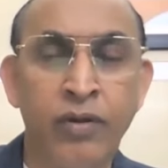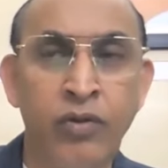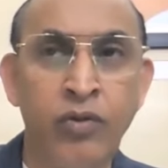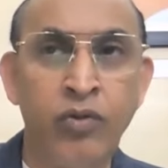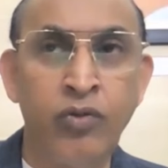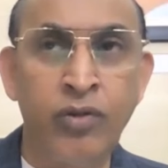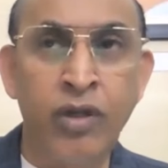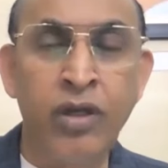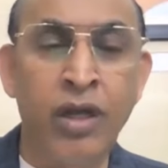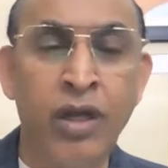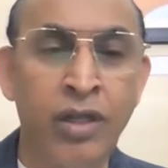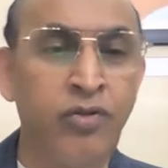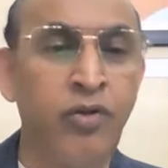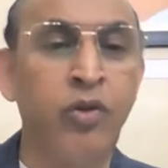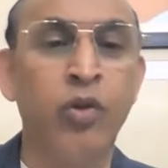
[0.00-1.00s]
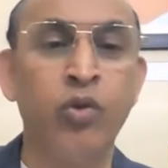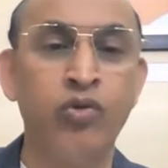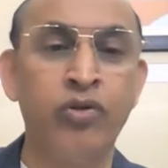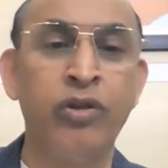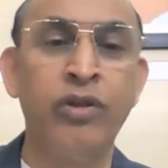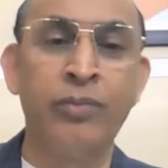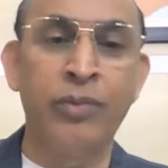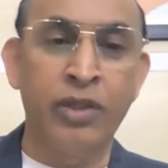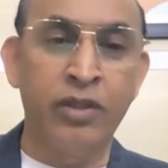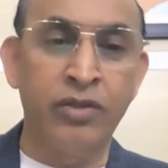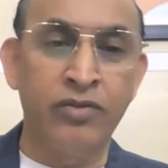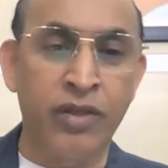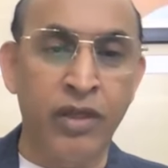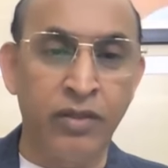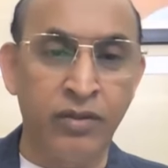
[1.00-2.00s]
UC carcinogenum in
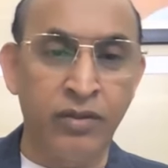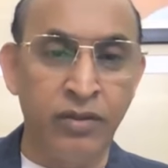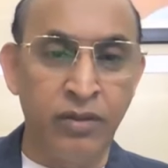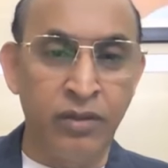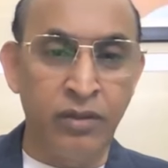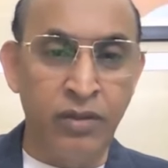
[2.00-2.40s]
this case.